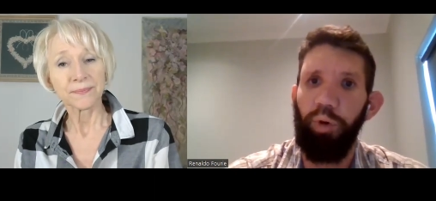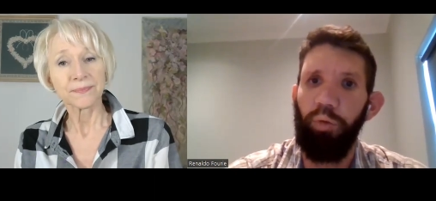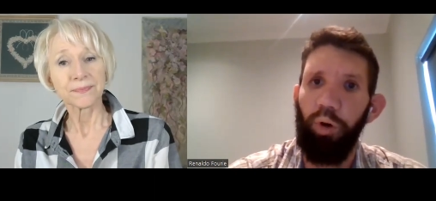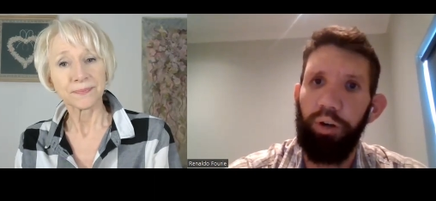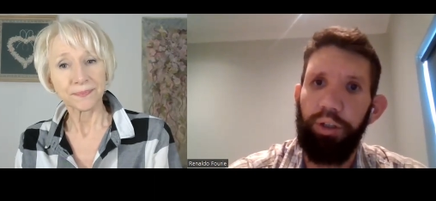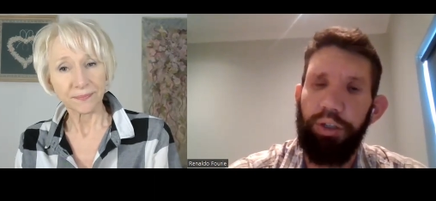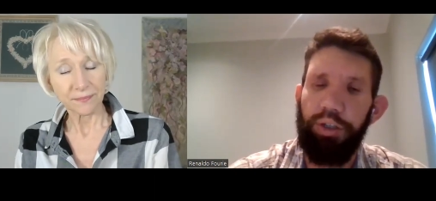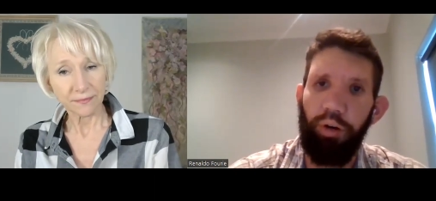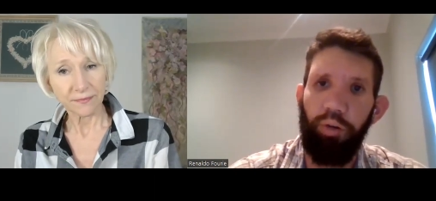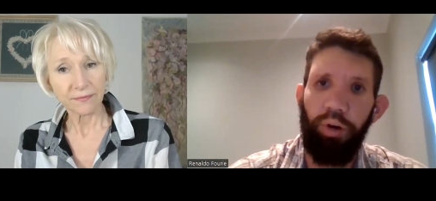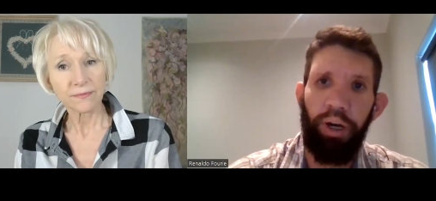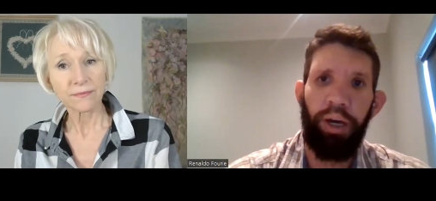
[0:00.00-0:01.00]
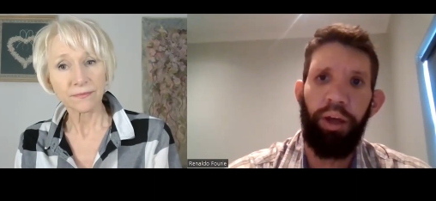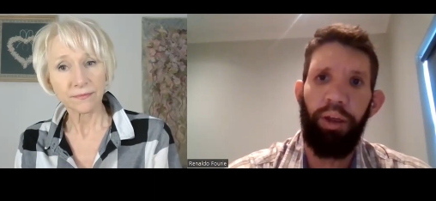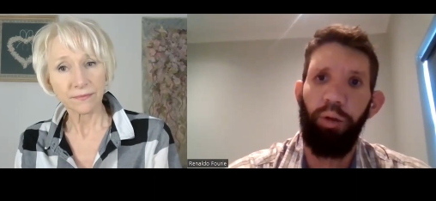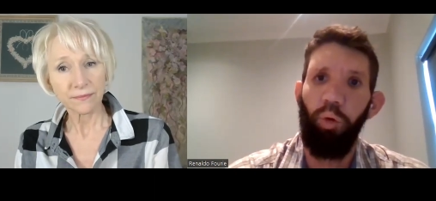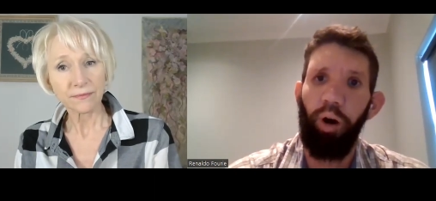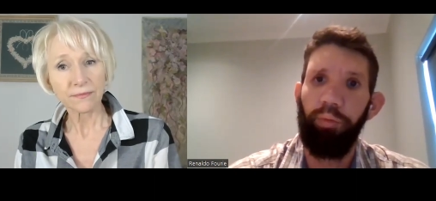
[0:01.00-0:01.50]
Speaker 1: that we want. So
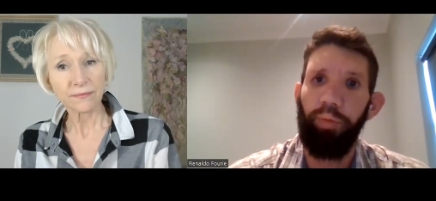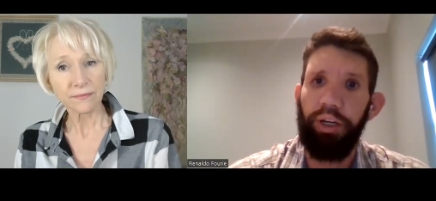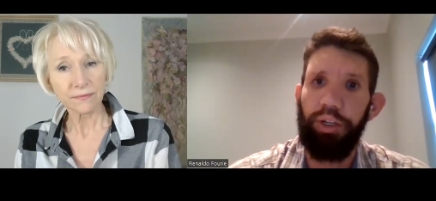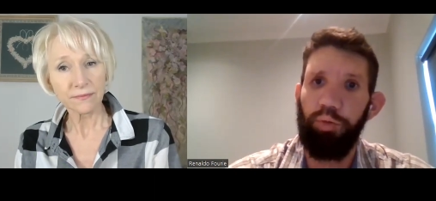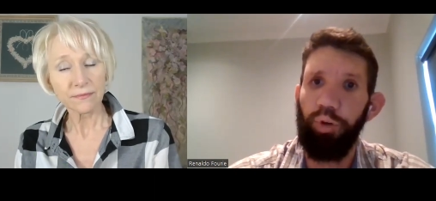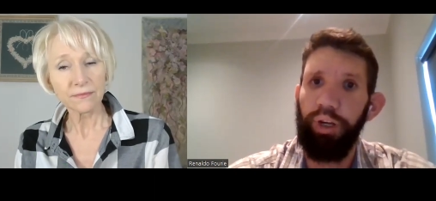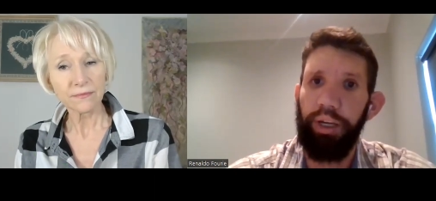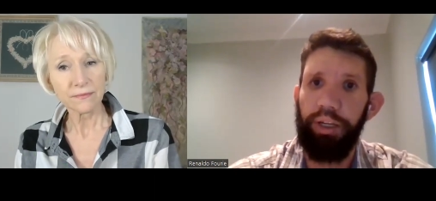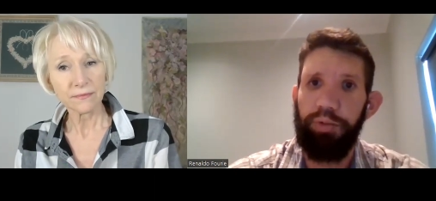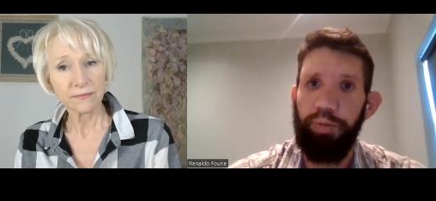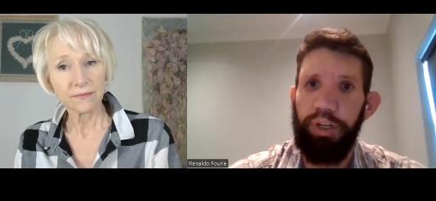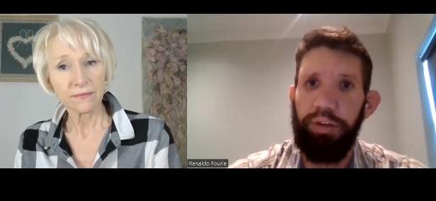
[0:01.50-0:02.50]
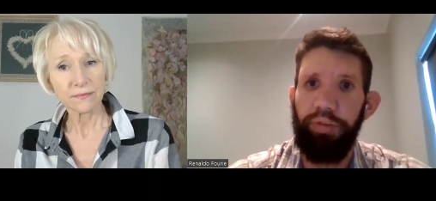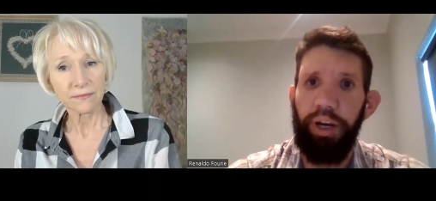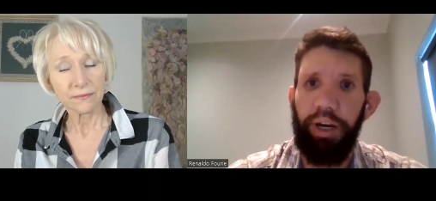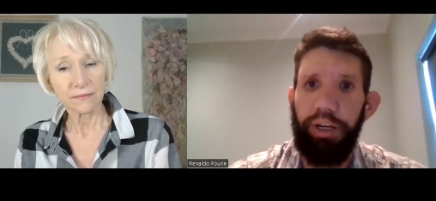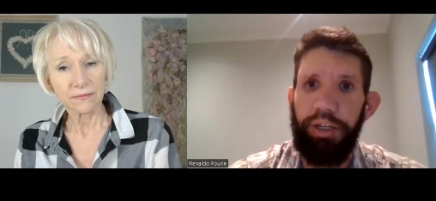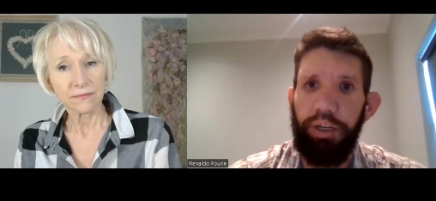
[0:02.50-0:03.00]
the winemakers would get the
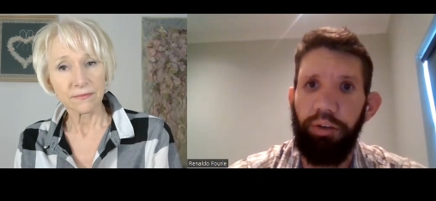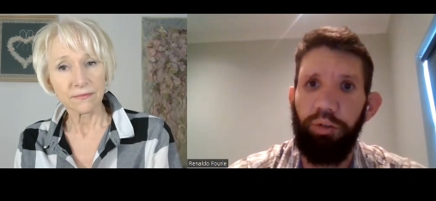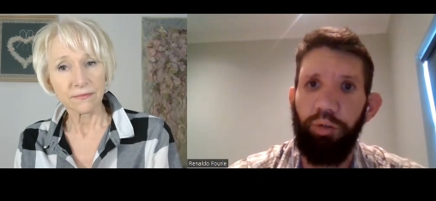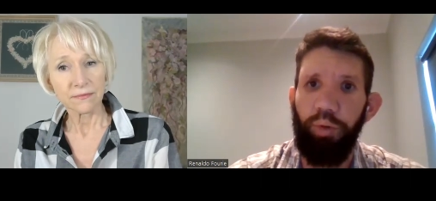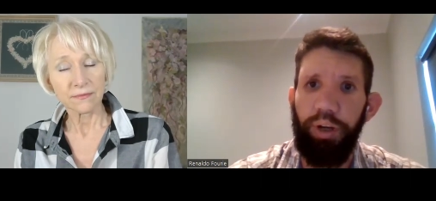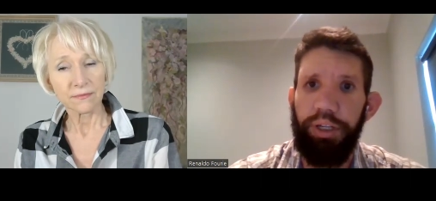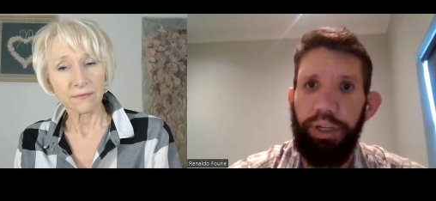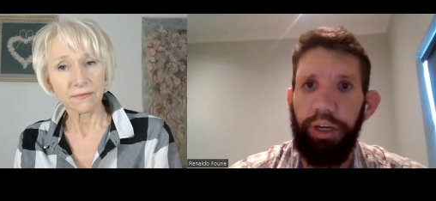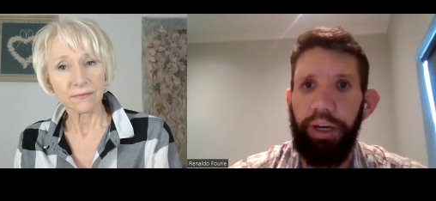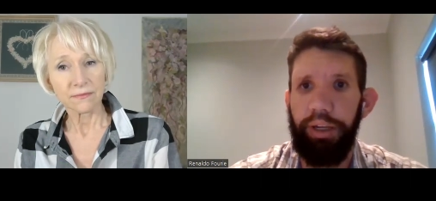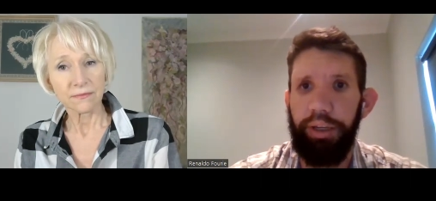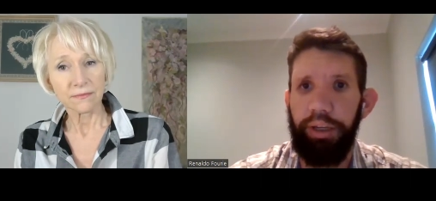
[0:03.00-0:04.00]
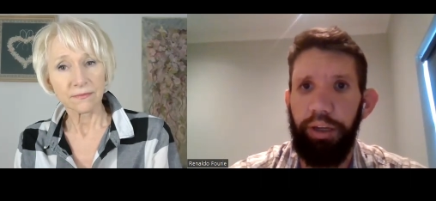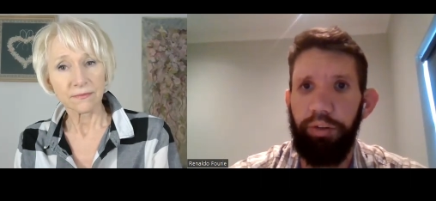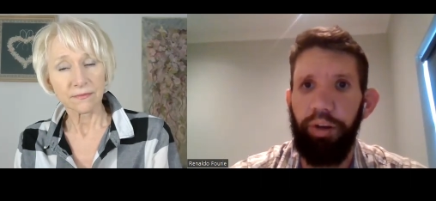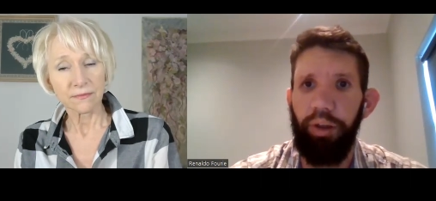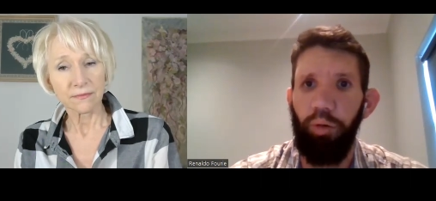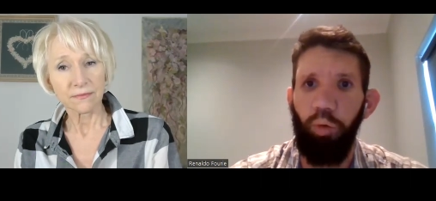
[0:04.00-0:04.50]
specification to which they can
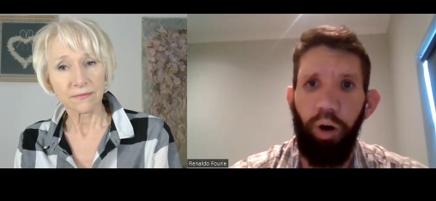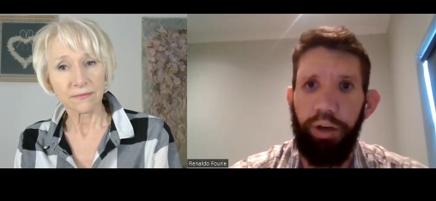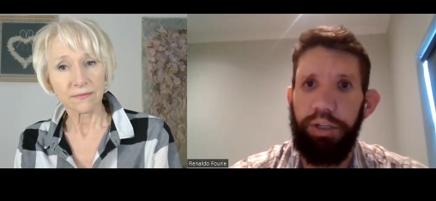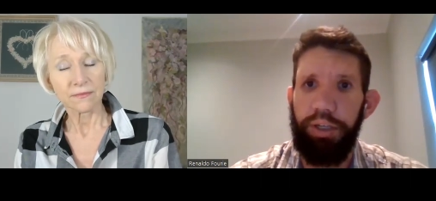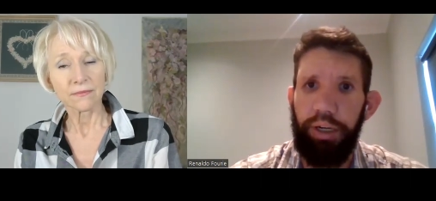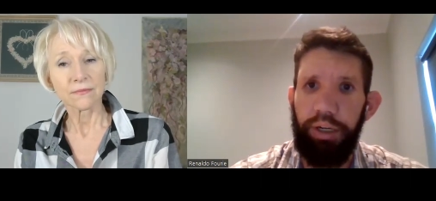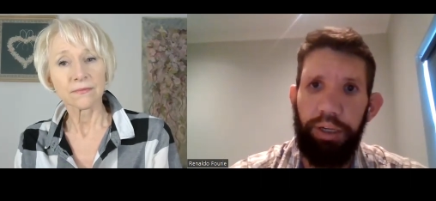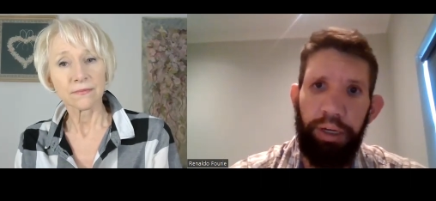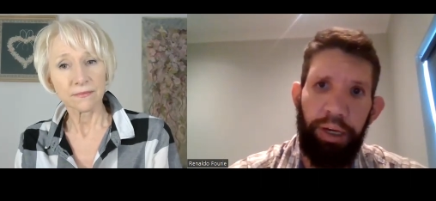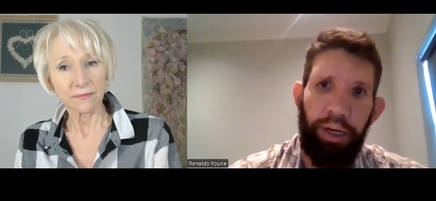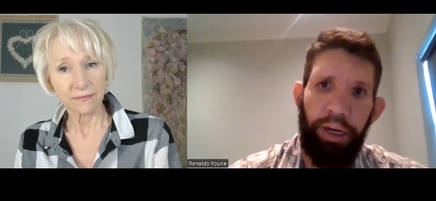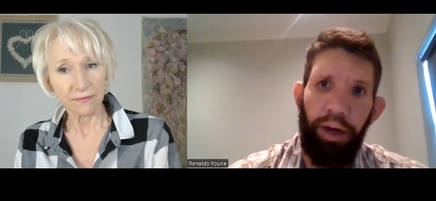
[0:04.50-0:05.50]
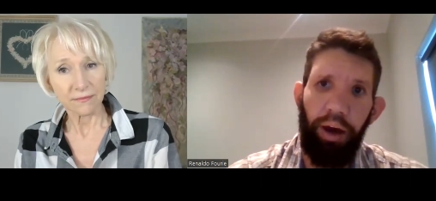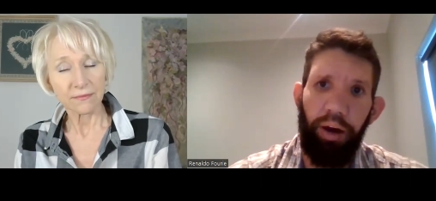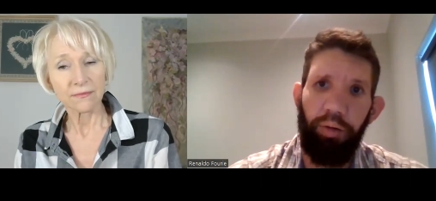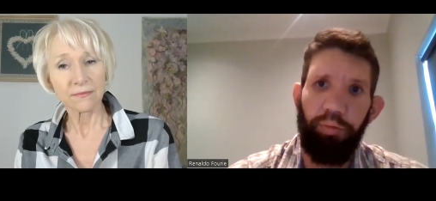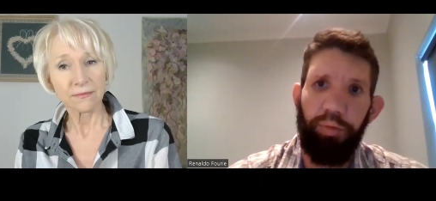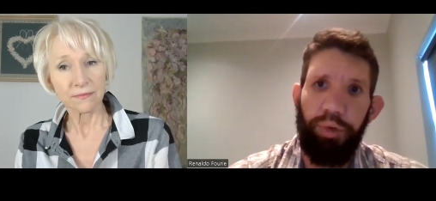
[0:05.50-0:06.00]
deliver the wines then.
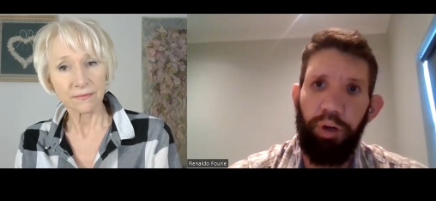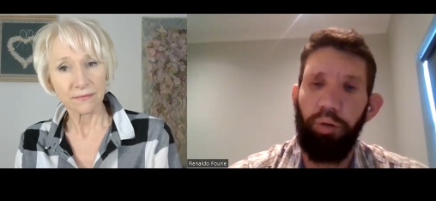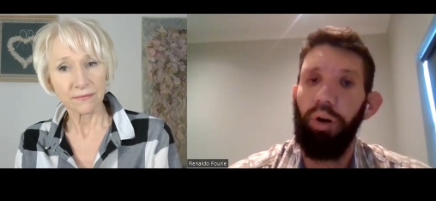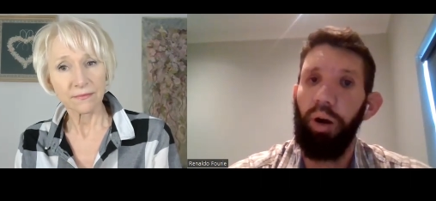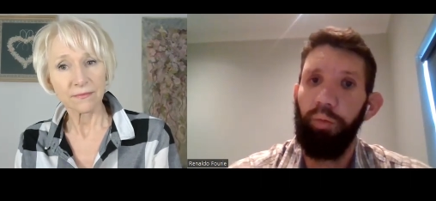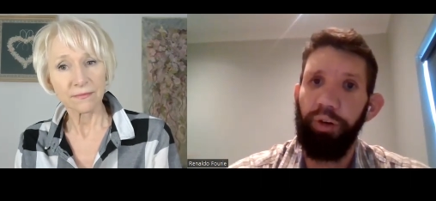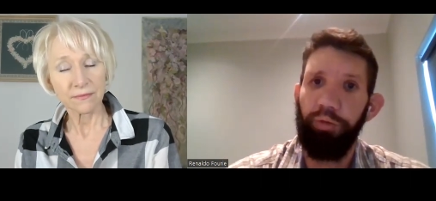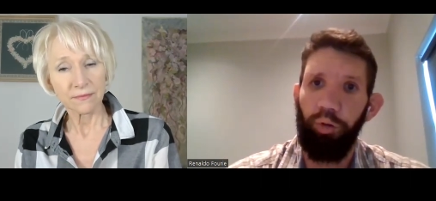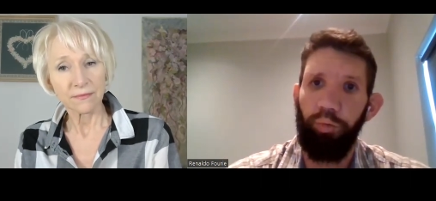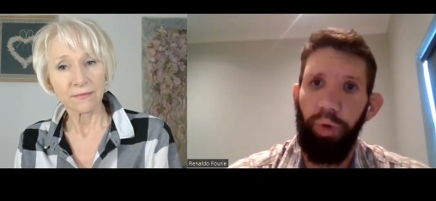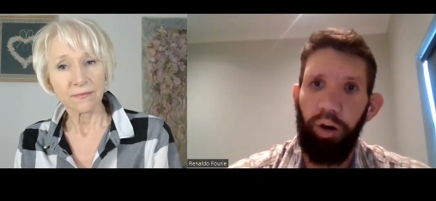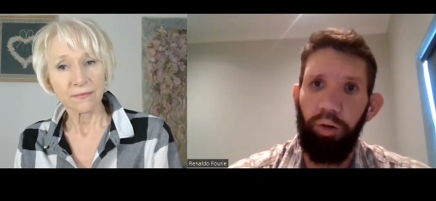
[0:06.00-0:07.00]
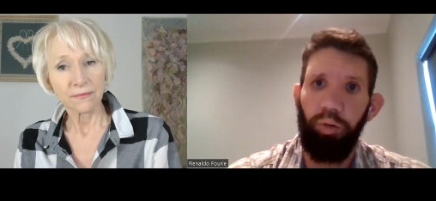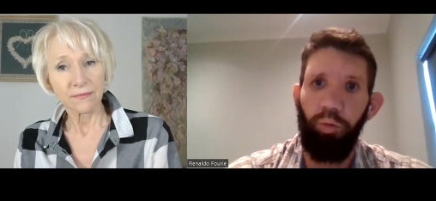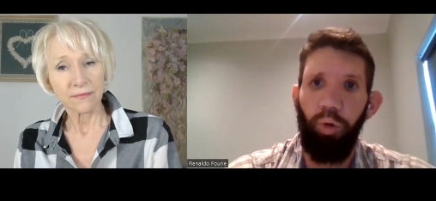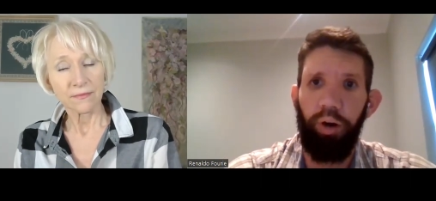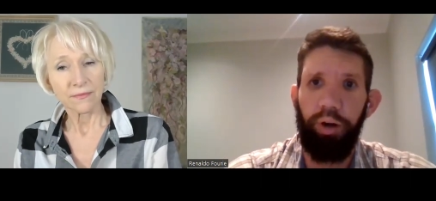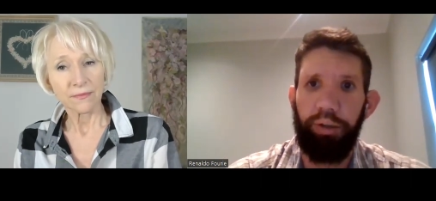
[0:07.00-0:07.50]
Um, so coming from our
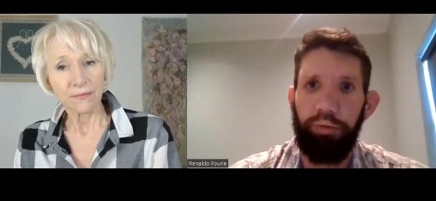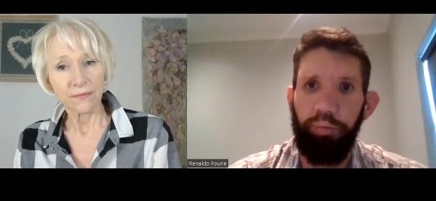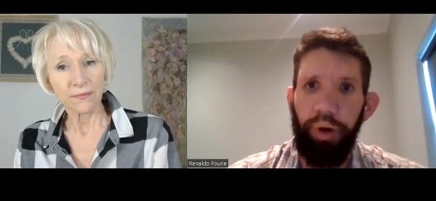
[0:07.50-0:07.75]
wine